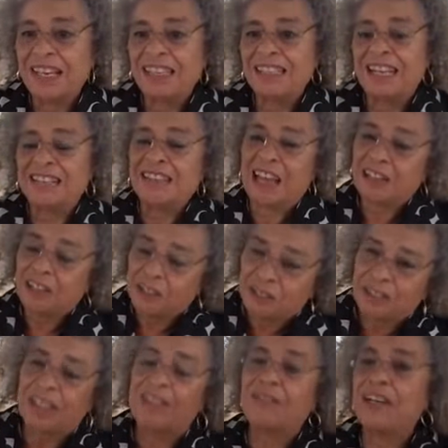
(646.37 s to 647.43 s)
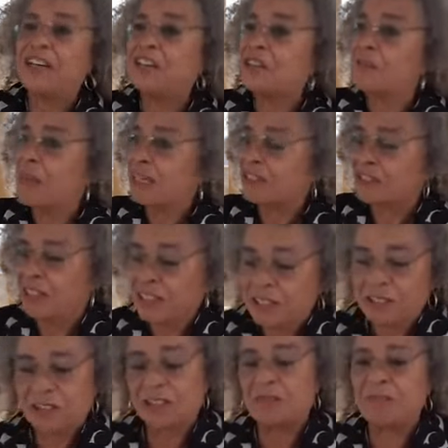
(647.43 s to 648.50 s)
And not only of our
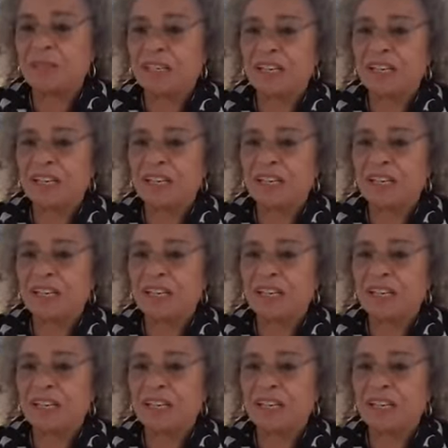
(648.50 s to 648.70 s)
imagination,